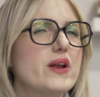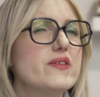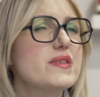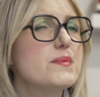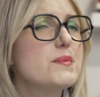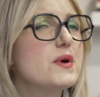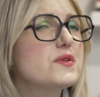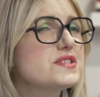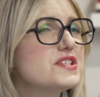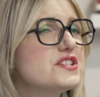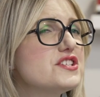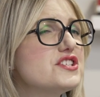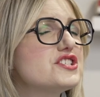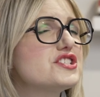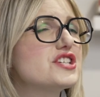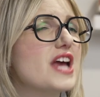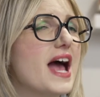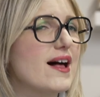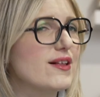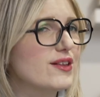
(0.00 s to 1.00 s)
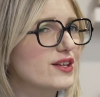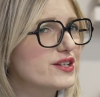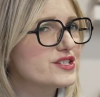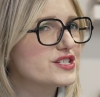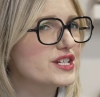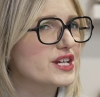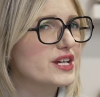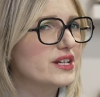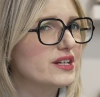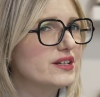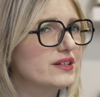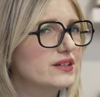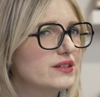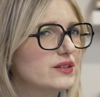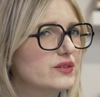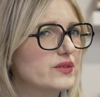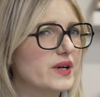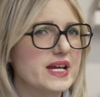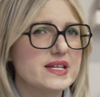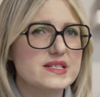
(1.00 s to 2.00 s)
of the most challenging
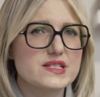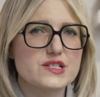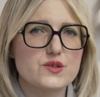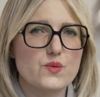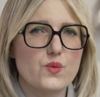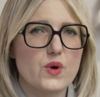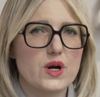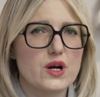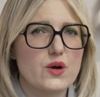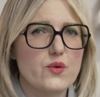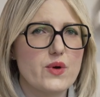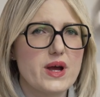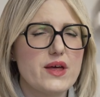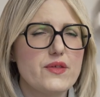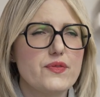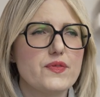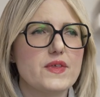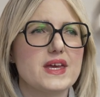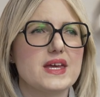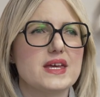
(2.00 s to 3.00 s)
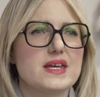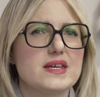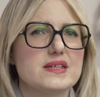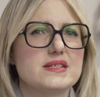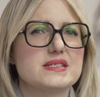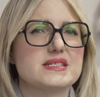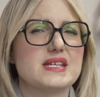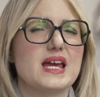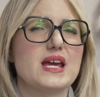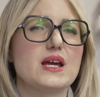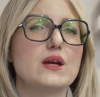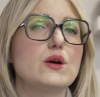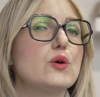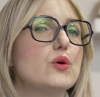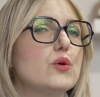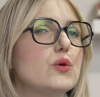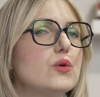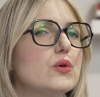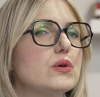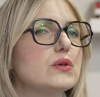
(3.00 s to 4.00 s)
grays to work with is a
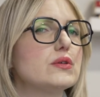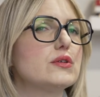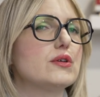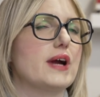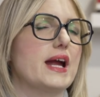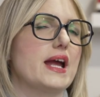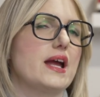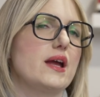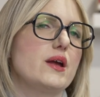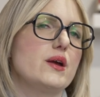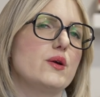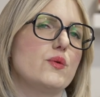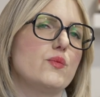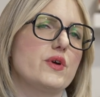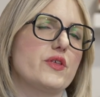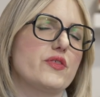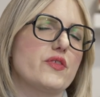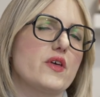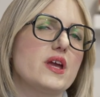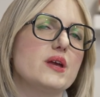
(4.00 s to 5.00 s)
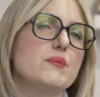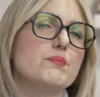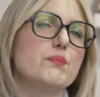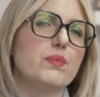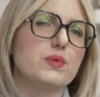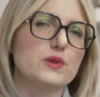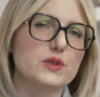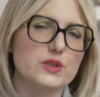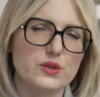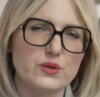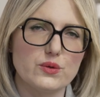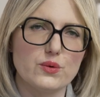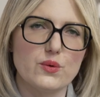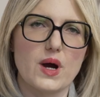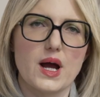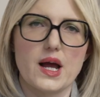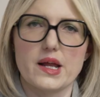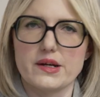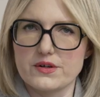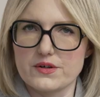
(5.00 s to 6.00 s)
cool gray with a blue
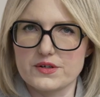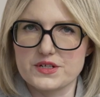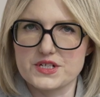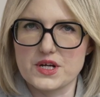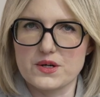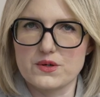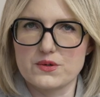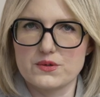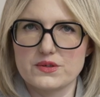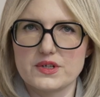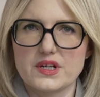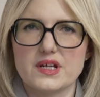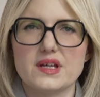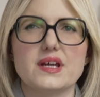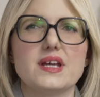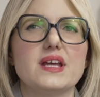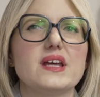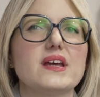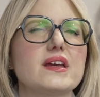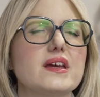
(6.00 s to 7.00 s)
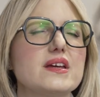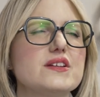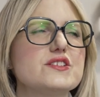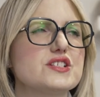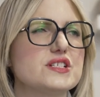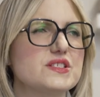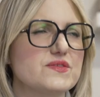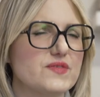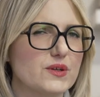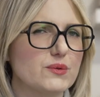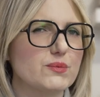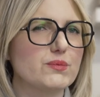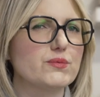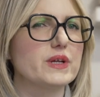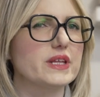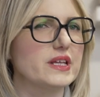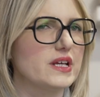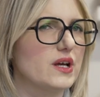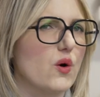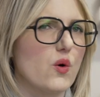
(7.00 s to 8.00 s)
undertone. It can just feel
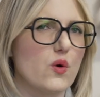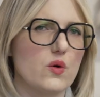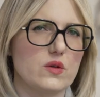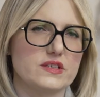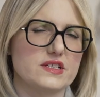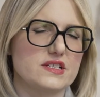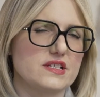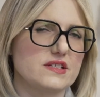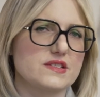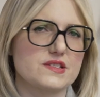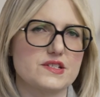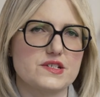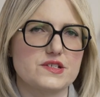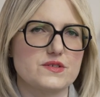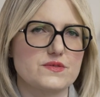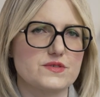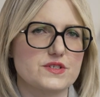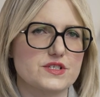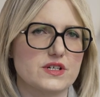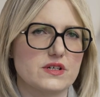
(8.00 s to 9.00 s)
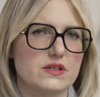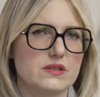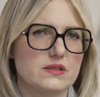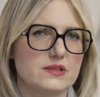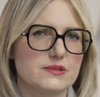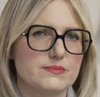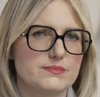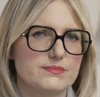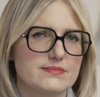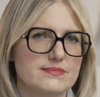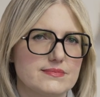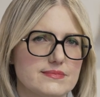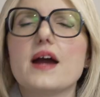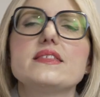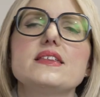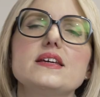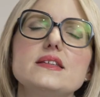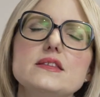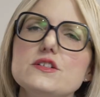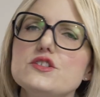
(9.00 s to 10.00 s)
really cold and institutional. I
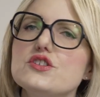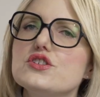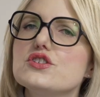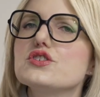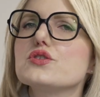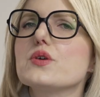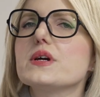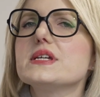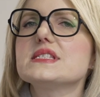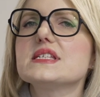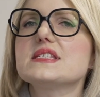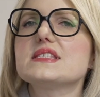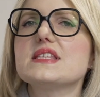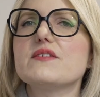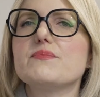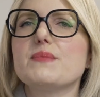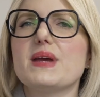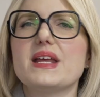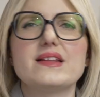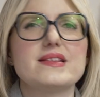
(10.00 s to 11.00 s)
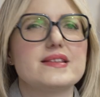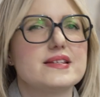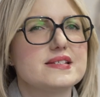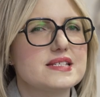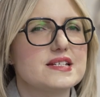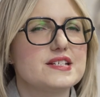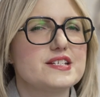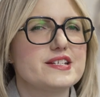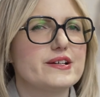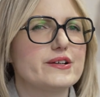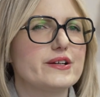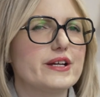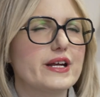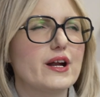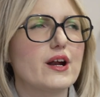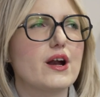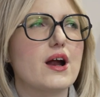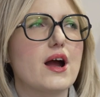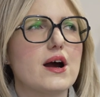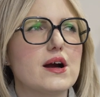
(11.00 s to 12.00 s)
think the choices they've made in this
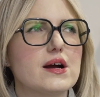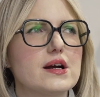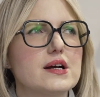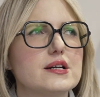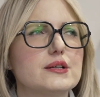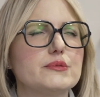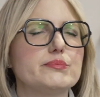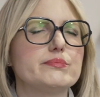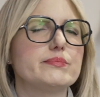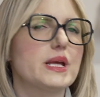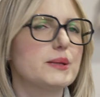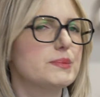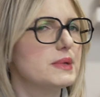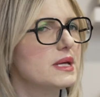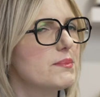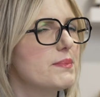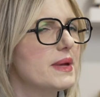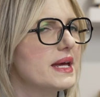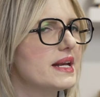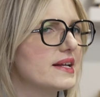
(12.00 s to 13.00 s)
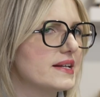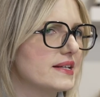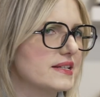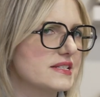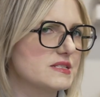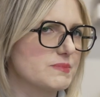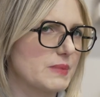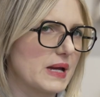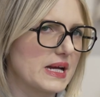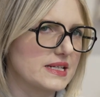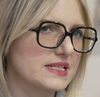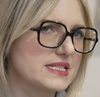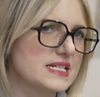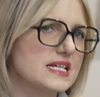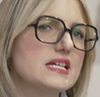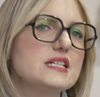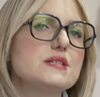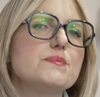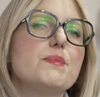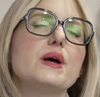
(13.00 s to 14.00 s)
interior are maybe a bit
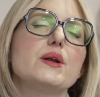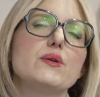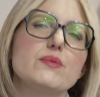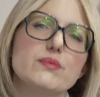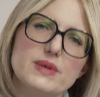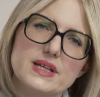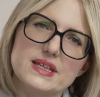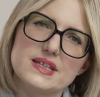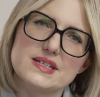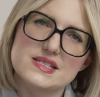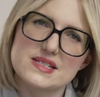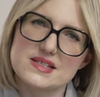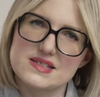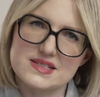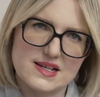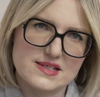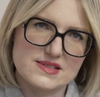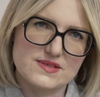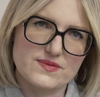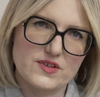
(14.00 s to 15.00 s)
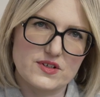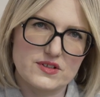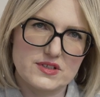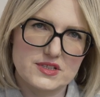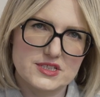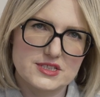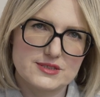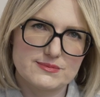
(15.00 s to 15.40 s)
unexpected, but really successful.